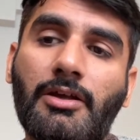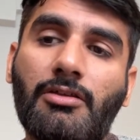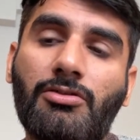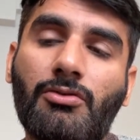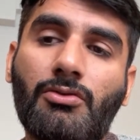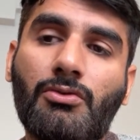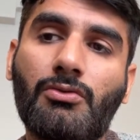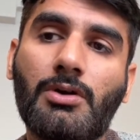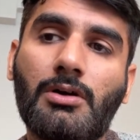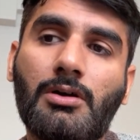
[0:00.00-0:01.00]

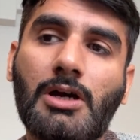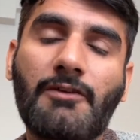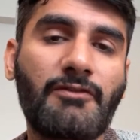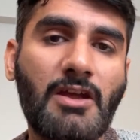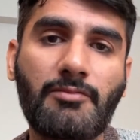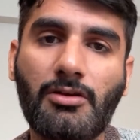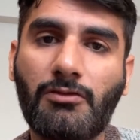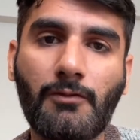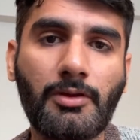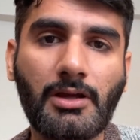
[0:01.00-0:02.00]
So after 5 minutes,
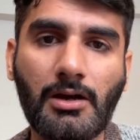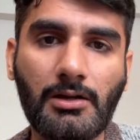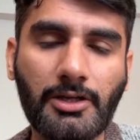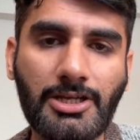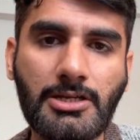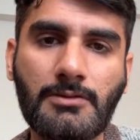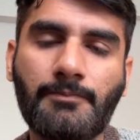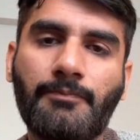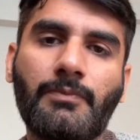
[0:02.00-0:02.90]
you will be called in.